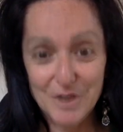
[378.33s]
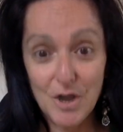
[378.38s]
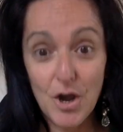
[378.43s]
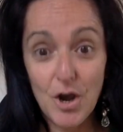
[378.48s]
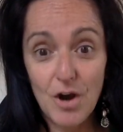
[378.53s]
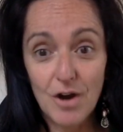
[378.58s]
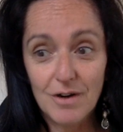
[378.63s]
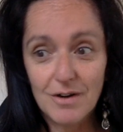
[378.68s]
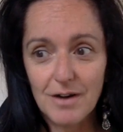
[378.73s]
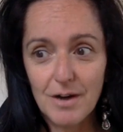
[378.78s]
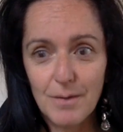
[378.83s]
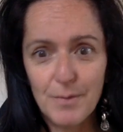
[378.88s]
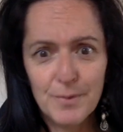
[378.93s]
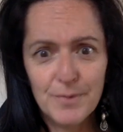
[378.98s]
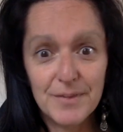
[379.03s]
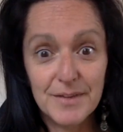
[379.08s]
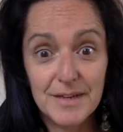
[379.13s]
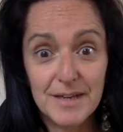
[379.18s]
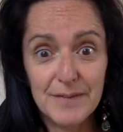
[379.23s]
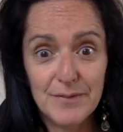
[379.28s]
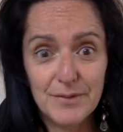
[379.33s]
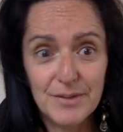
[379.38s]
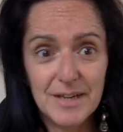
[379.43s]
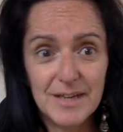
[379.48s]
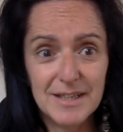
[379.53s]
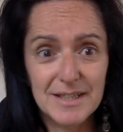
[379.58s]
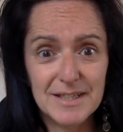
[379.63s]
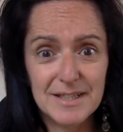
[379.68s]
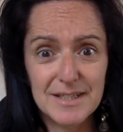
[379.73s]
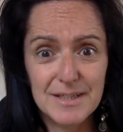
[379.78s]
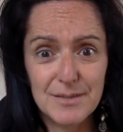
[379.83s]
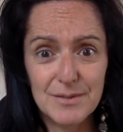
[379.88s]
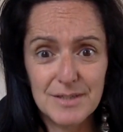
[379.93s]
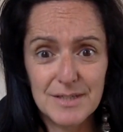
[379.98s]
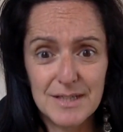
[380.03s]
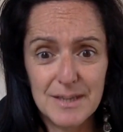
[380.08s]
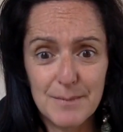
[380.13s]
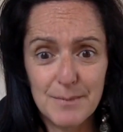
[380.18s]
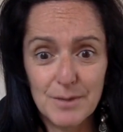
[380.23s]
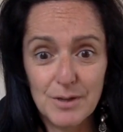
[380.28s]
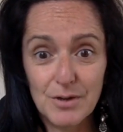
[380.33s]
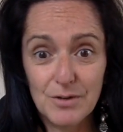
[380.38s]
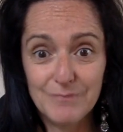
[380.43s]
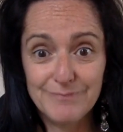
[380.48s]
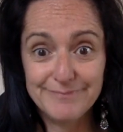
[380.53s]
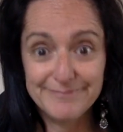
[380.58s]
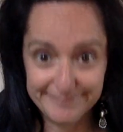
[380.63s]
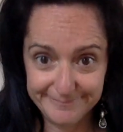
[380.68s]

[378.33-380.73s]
Oh, I'll put the Neville Nuggets series down below.